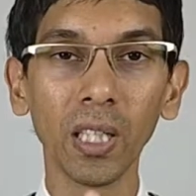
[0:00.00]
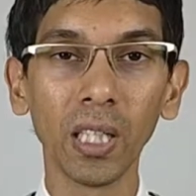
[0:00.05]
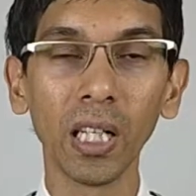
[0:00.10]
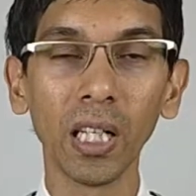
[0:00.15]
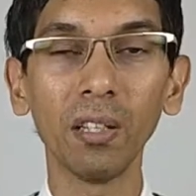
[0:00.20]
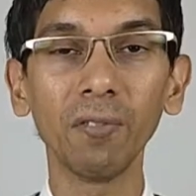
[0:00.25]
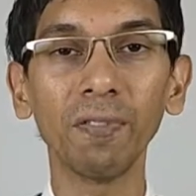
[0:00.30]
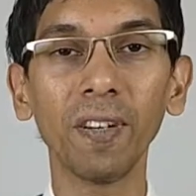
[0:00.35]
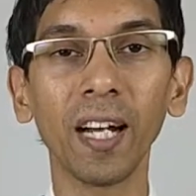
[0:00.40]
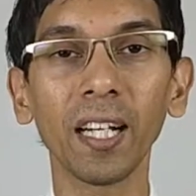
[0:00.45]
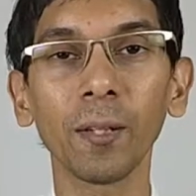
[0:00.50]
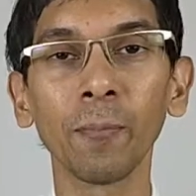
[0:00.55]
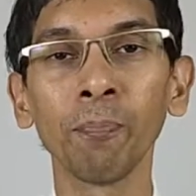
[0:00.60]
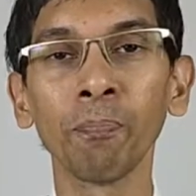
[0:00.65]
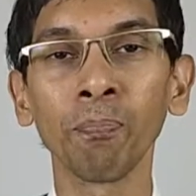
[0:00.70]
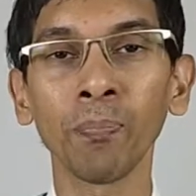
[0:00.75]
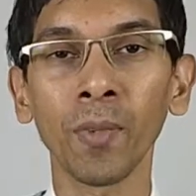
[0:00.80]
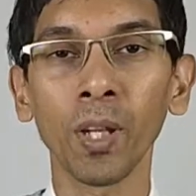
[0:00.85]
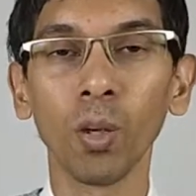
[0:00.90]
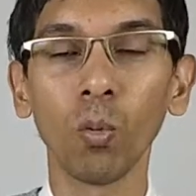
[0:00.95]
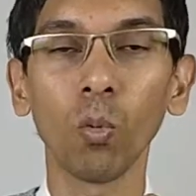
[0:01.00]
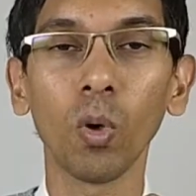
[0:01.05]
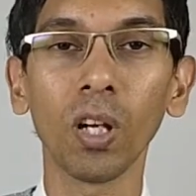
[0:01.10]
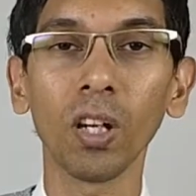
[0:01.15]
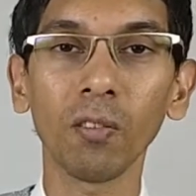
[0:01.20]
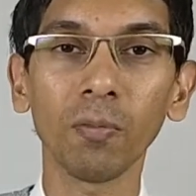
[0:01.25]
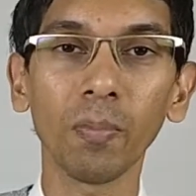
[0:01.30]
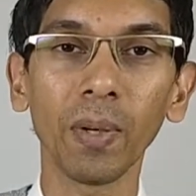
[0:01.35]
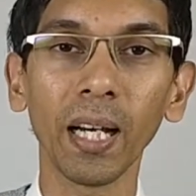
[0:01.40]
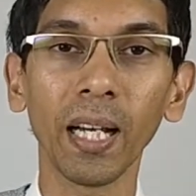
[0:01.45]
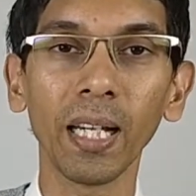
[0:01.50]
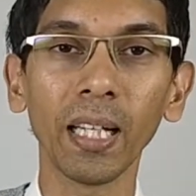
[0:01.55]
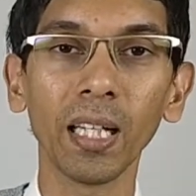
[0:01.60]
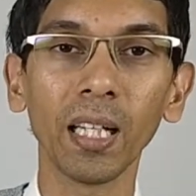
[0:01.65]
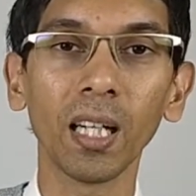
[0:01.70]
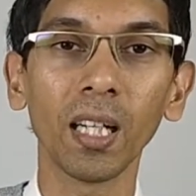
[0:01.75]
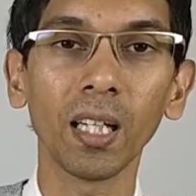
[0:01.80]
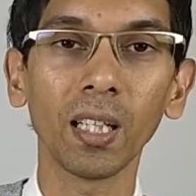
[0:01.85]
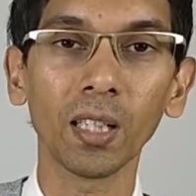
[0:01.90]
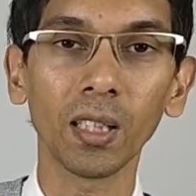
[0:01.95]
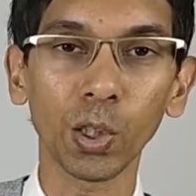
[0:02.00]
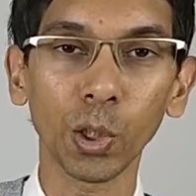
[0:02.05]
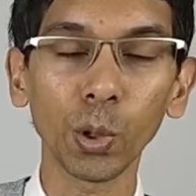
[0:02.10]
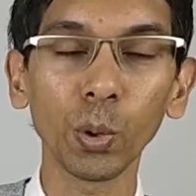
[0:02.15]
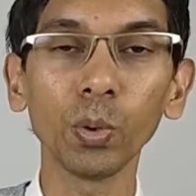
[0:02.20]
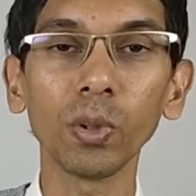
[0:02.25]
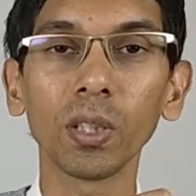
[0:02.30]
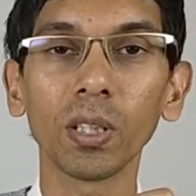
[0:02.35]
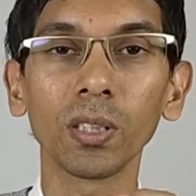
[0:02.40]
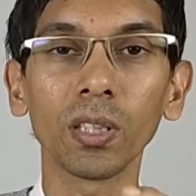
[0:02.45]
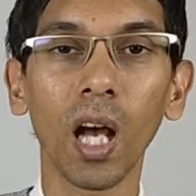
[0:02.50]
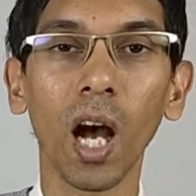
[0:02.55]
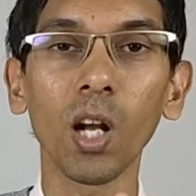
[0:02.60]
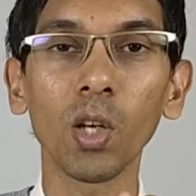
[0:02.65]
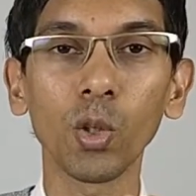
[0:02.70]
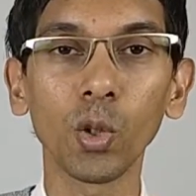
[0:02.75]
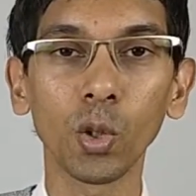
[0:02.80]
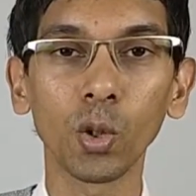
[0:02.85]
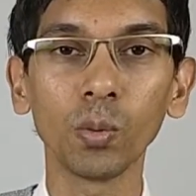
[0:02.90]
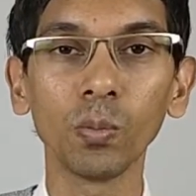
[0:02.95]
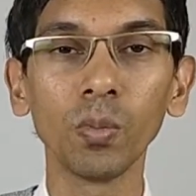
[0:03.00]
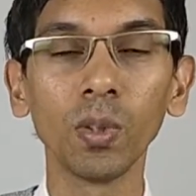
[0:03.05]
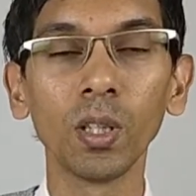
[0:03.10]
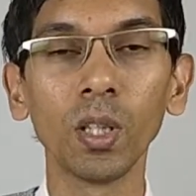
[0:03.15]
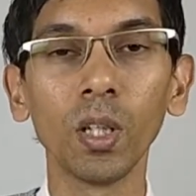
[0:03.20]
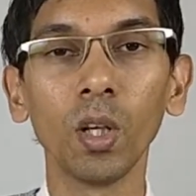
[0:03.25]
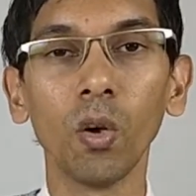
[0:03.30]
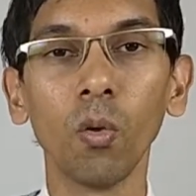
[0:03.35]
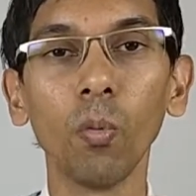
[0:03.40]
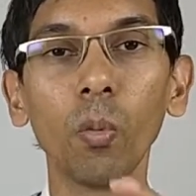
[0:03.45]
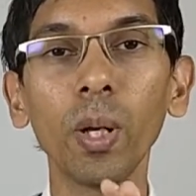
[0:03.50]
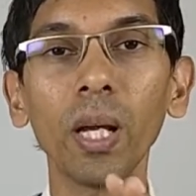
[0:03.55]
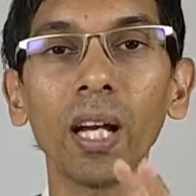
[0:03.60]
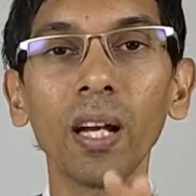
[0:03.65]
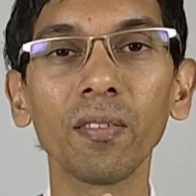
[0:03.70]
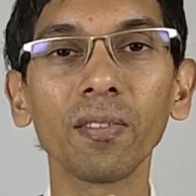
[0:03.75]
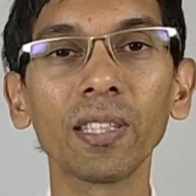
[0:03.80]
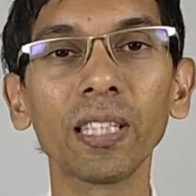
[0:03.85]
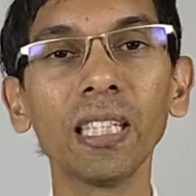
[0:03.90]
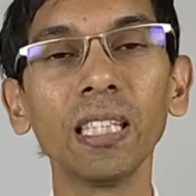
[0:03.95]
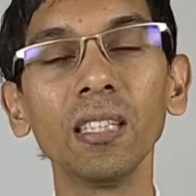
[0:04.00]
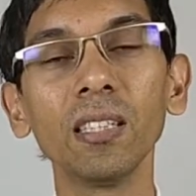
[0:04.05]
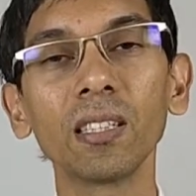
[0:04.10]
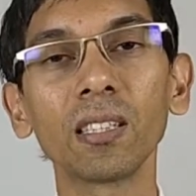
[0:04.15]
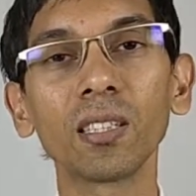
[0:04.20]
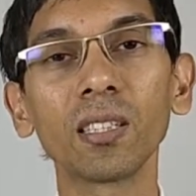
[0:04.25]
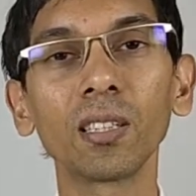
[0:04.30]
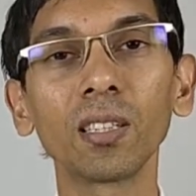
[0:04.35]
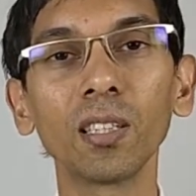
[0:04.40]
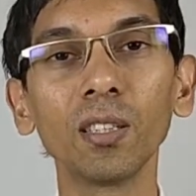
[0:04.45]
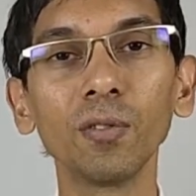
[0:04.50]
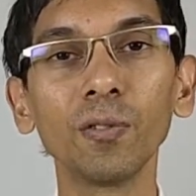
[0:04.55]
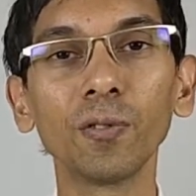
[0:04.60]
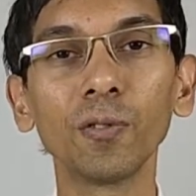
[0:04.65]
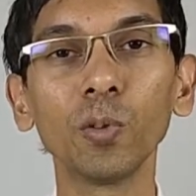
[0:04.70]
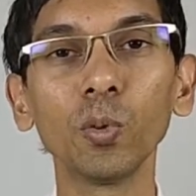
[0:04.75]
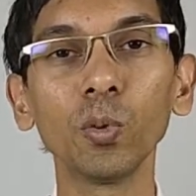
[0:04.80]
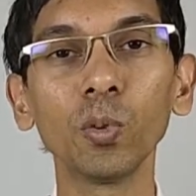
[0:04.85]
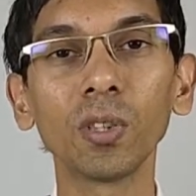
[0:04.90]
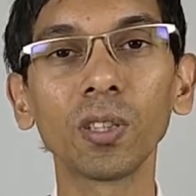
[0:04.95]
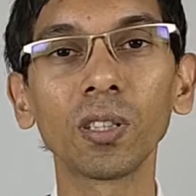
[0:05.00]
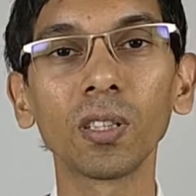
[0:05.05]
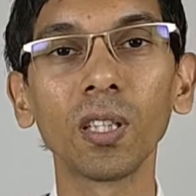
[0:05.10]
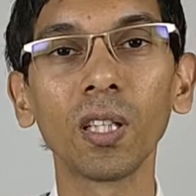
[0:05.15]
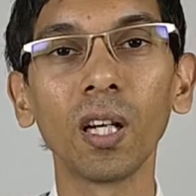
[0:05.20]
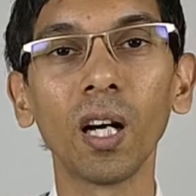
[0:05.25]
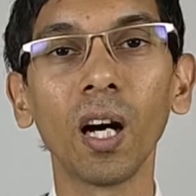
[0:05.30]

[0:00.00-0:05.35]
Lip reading: In fact, one of my shooters, Anjum, we have seen certain foods